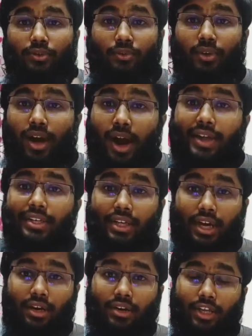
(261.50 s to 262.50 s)
right
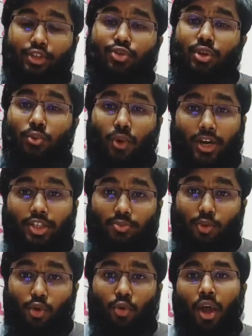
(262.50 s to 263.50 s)
heart actually works
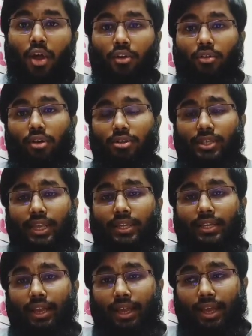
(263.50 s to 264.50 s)
more, because
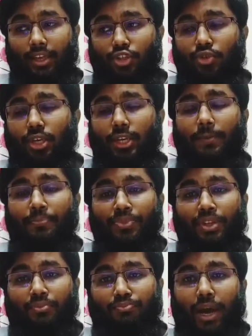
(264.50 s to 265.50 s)
it actually
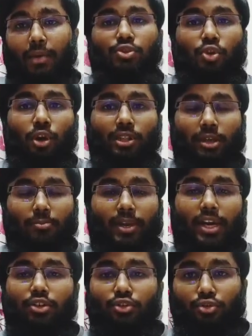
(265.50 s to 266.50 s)
pumps all the
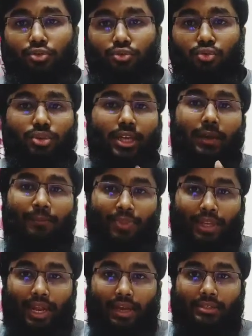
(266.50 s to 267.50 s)
blood to the
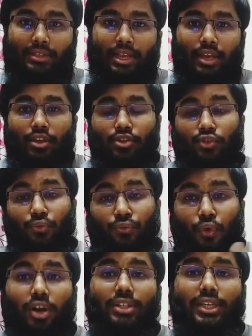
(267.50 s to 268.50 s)
lungs. So
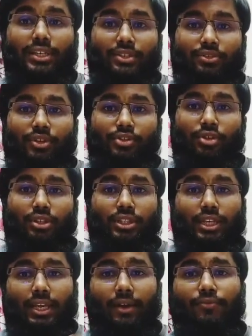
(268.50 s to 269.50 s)
for that reason the
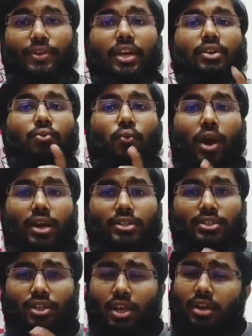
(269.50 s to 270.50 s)
left heart
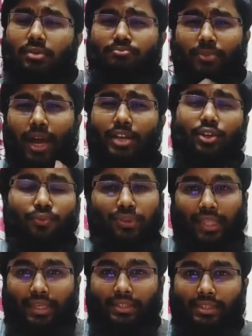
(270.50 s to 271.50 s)
works kind of
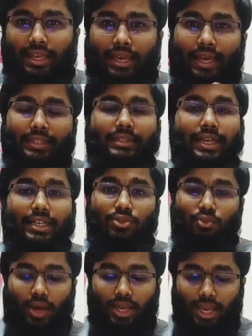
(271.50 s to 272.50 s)
less, and that's
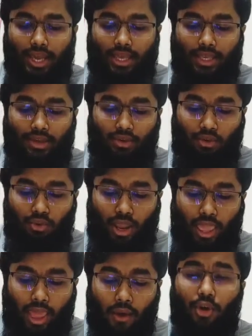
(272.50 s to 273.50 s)
why your
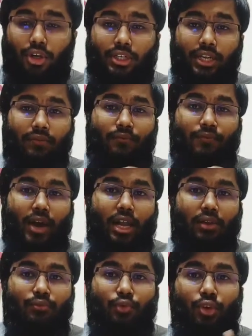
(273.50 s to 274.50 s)
aortic
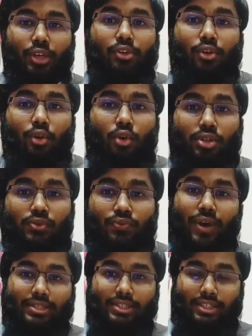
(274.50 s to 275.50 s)
valve will close
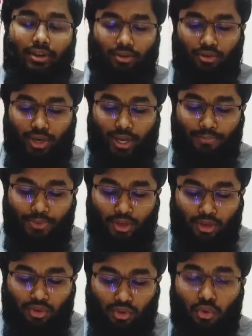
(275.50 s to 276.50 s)
faster. Okay,
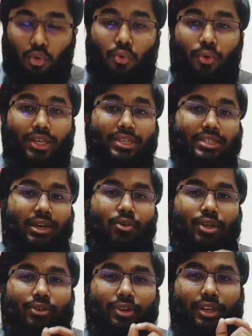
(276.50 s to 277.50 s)
so which
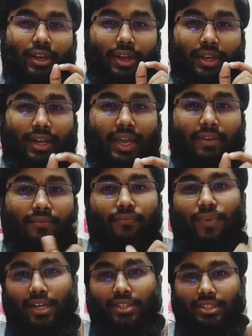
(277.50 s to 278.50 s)
sound you will get
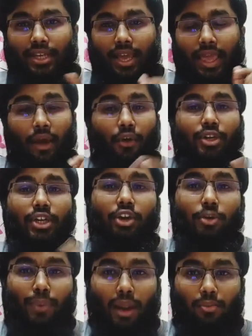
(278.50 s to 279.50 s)
first, aortic
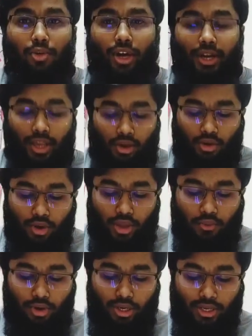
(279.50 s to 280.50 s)
or pulmonary? Okay,
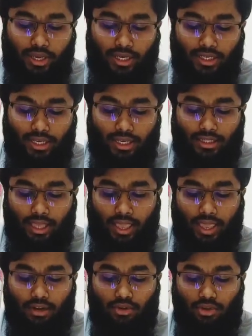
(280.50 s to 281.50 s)
we will get the
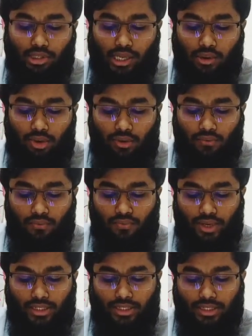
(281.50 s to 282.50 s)
A2 sound
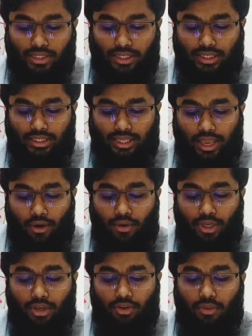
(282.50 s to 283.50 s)
first, that is
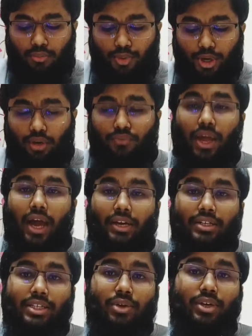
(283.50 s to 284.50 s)
aortic component of the
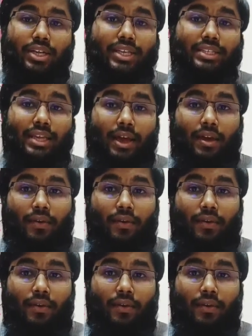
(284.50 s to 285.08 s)
heart sound is